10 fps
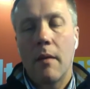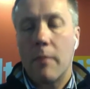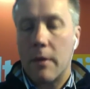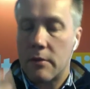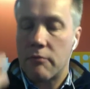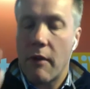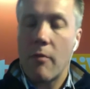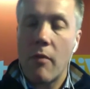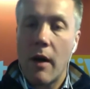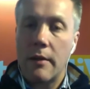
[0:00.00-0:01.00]
But it's
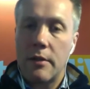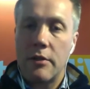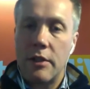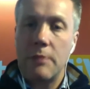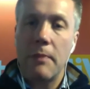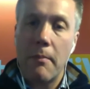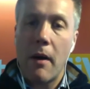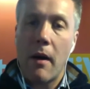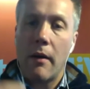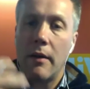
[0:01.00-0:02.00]
right wired, so she's my
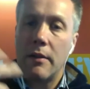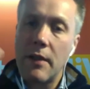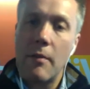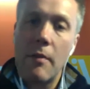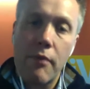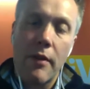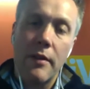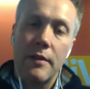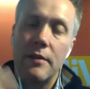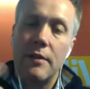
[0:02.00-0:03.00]
partner. Same with
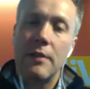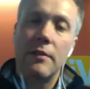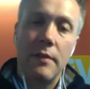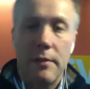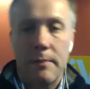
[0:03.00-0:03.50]
brothers and sisters.